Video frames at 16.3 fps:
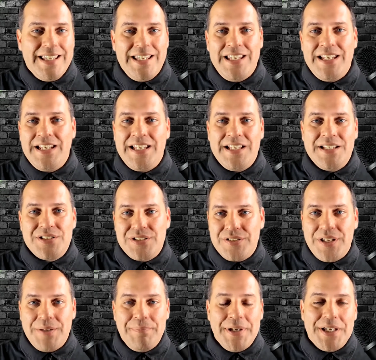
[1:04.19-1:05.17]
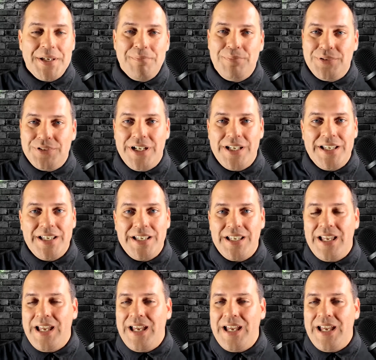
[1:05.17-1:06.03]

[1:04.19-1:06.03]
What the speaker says: eating, sleeping, playing,